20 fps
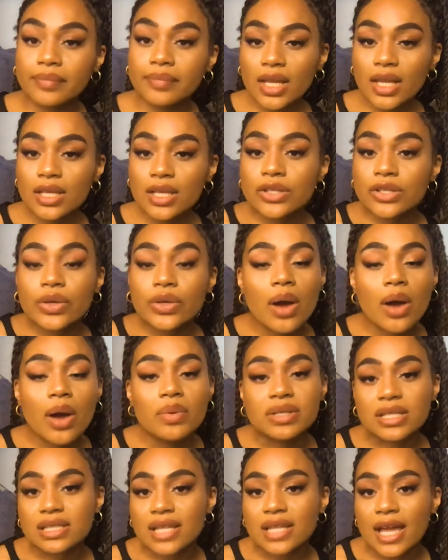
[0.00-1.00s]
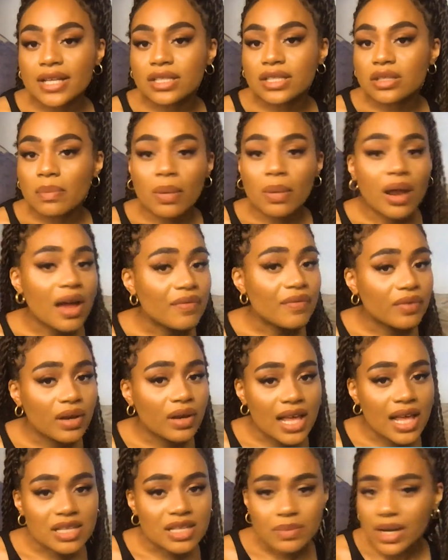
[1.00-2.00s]
So I would just say, just apply for
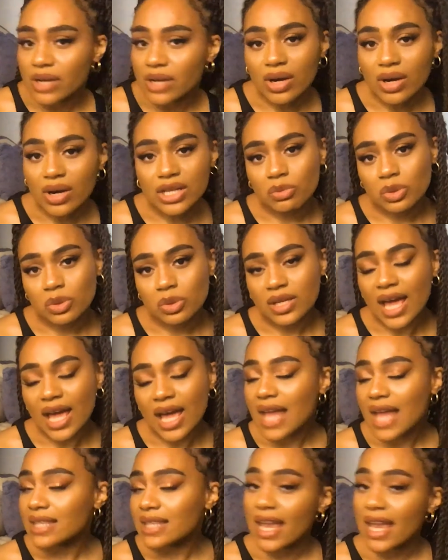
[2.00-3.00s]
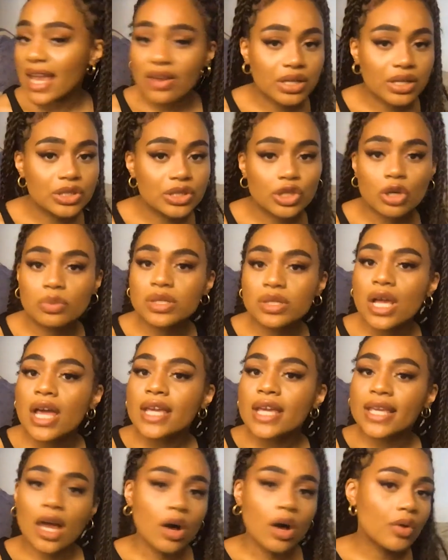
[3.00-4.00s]
as many running jobs as you can, day running jobs,
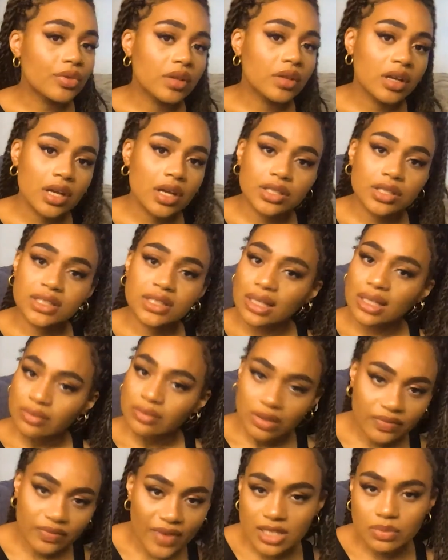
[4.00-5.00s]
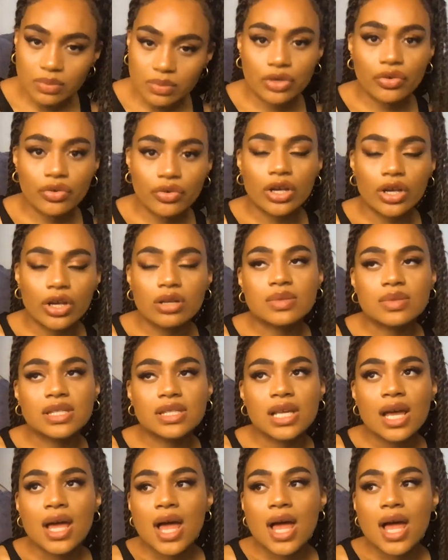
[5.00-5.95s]
get on the TV Facebook groups,